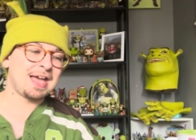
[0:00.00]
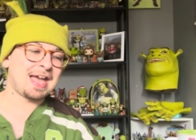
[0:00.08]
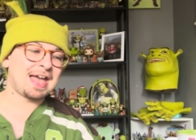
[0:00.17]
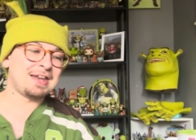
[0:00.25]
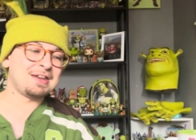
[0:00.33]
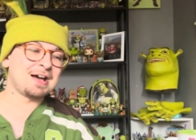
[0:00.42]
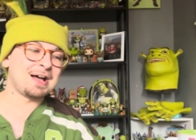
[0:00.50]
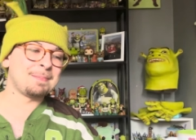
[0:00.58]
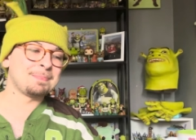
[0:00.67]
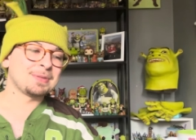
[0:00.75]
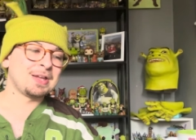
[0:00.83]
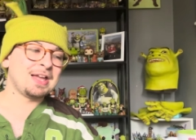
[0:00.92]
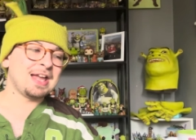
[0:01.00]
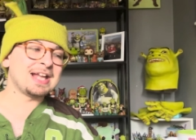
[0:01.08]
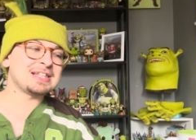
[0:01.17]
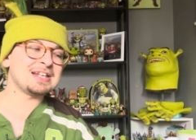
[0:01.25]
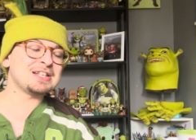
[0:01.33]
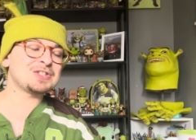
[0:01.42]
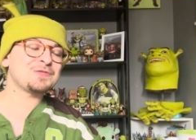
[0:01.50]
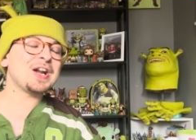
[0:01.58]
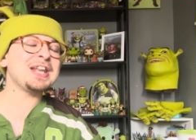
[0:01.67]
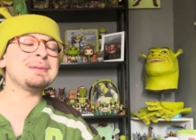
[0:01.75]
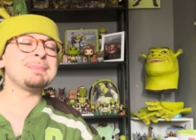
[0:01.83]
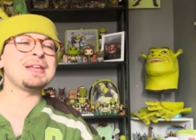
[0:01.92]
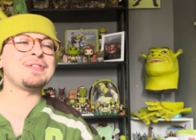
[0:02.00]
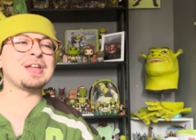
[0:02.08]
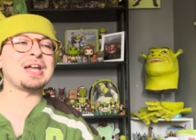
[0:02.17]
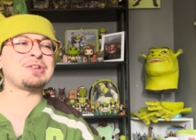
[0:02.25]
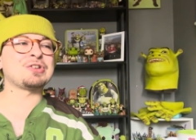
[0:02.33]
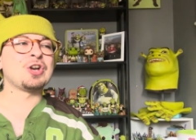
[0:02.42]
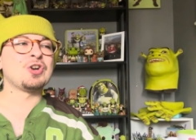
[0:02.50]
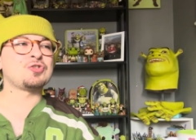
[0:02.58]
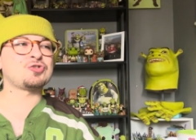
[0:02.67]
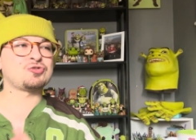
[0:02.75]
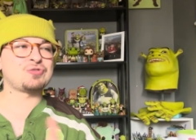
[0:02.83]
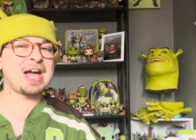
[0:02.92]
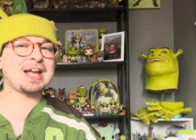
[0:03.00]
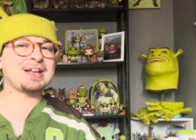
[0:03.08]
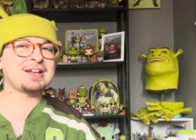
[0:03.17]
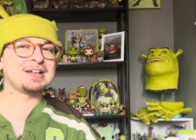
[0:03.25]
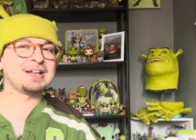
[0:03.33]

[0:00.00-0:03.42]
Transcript: And uh, it, it's funny to me that Shrek